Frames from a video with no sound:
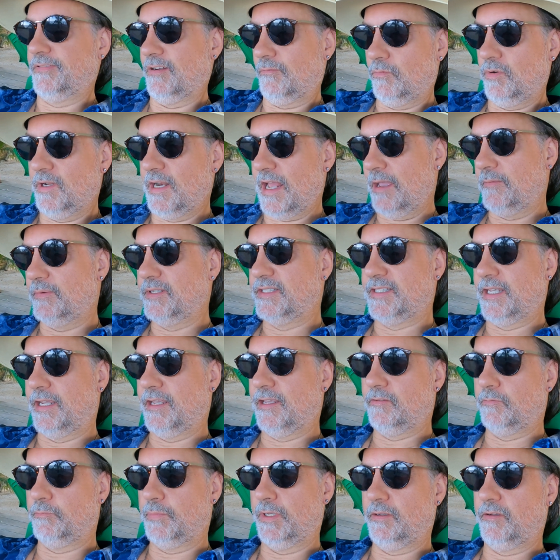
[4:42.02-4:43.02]
what I would
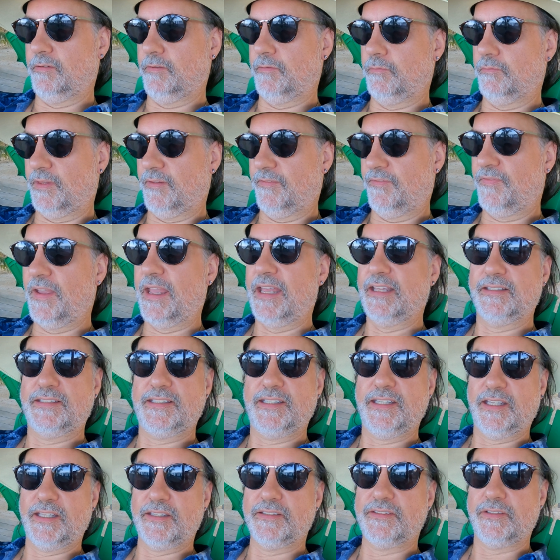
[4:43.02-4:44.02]
say would be the
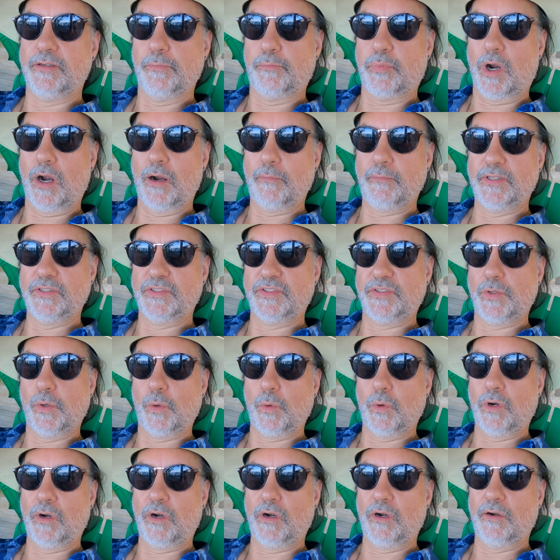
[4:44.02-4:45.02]
fanciest department
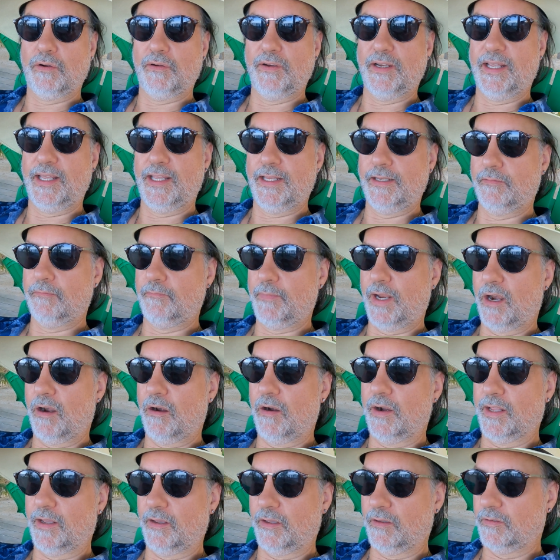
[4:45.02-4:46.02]
store in
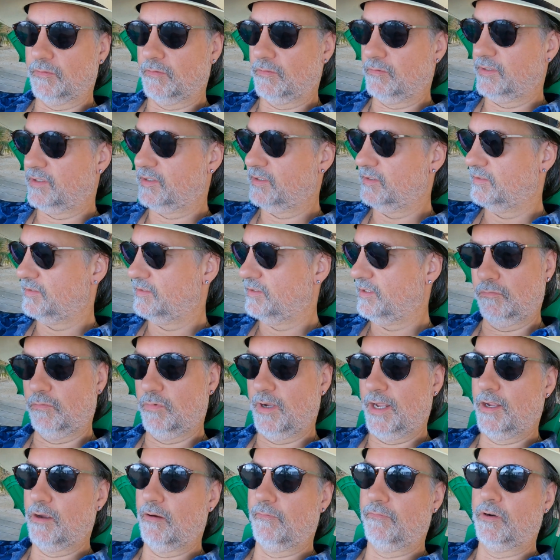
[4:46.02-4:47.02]
Merida, which is
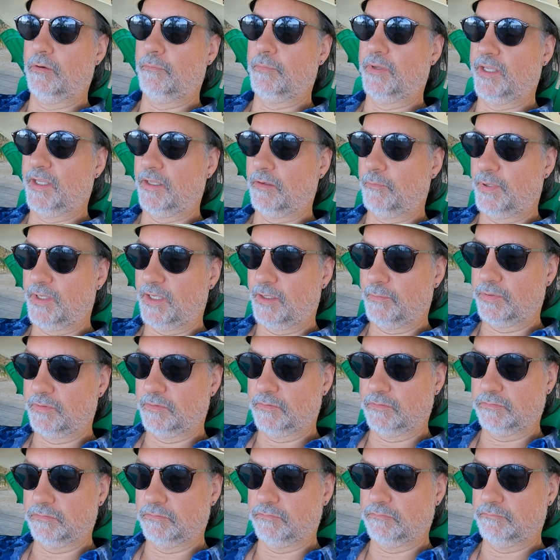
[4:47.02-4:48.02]
way over 1 million
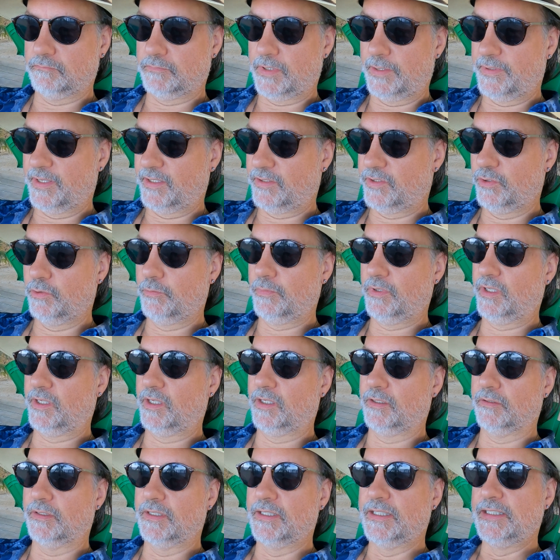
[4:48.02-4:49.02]
people, maybe 2
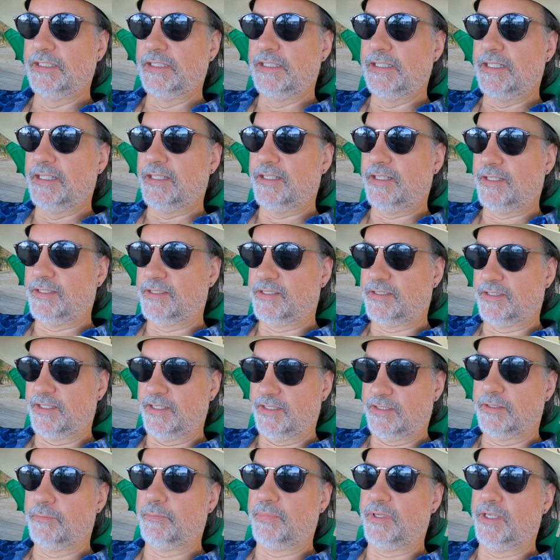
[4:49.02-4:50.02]
million. It's
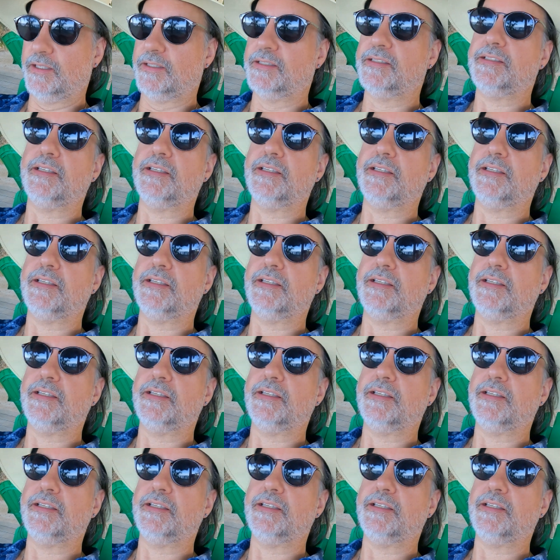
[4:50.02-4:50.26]
a big